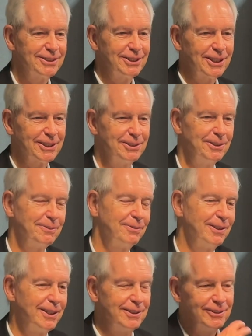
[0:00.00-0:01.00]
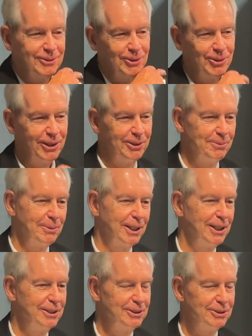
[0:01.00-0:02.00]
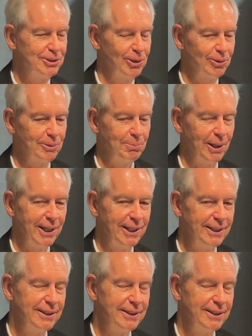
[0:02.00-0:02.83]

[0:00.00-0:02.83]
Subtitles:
6 in the front and 2 under my shoulder blade. And,